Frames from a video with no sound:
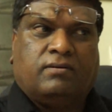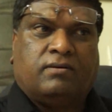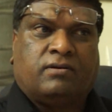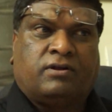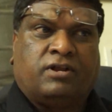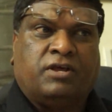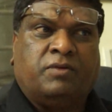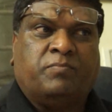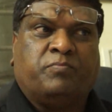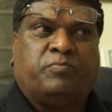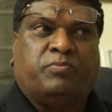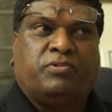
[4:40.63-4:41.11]

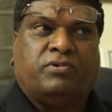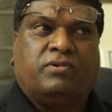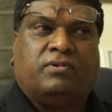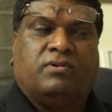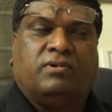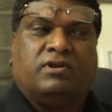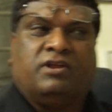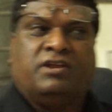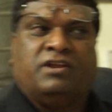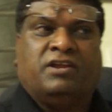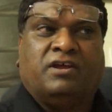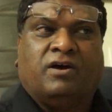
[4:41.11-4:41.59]

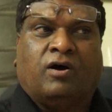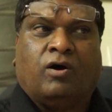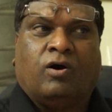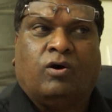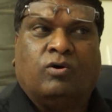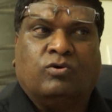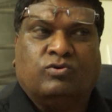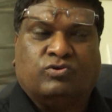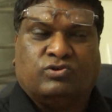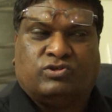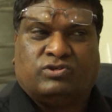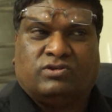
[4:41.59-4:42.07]
temple in a
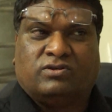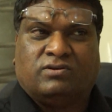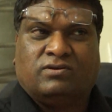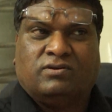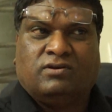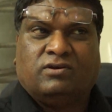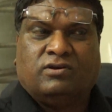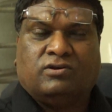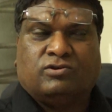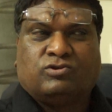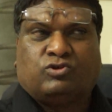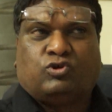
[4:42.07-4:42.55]
house
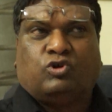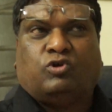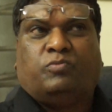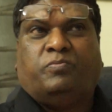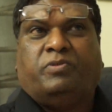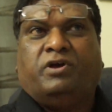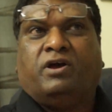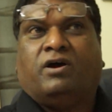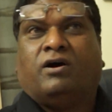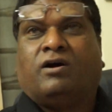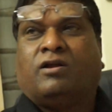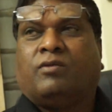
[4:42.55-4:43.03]
should
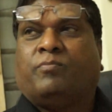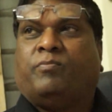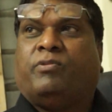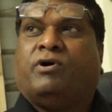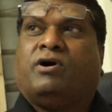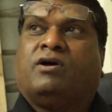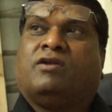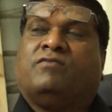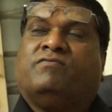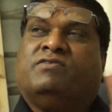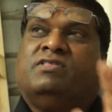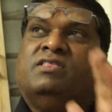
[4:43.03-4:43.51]
be on
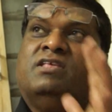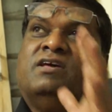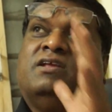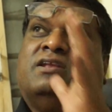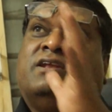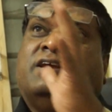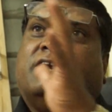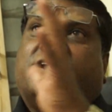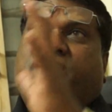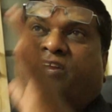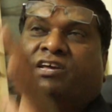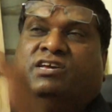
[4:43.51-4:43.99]
par with the
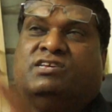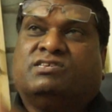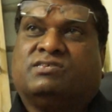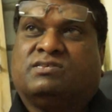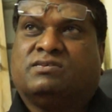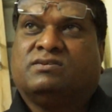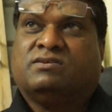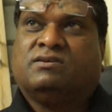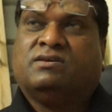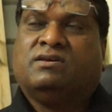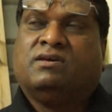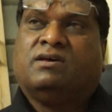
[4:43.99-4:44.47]
Reddy's,
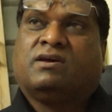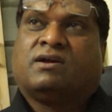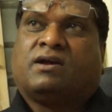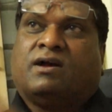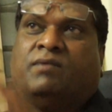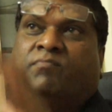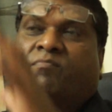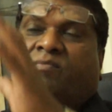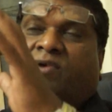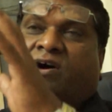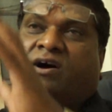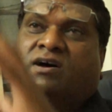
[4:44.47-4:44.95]

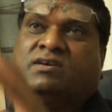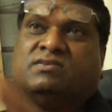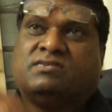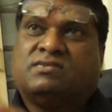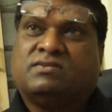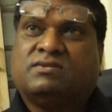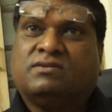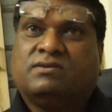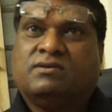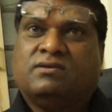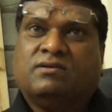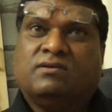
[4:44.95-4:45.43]
Kammas,
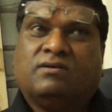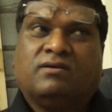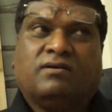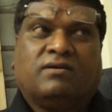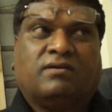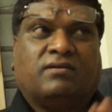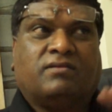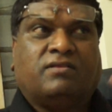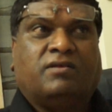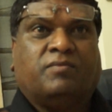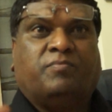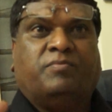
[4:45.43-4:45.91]

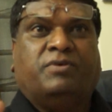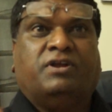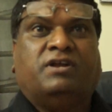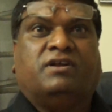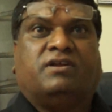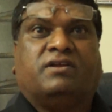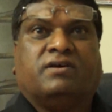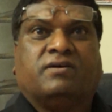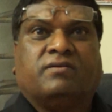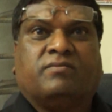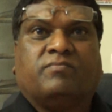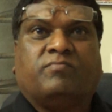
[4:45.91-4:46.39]
the
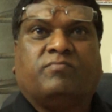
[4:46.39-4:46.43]
builder.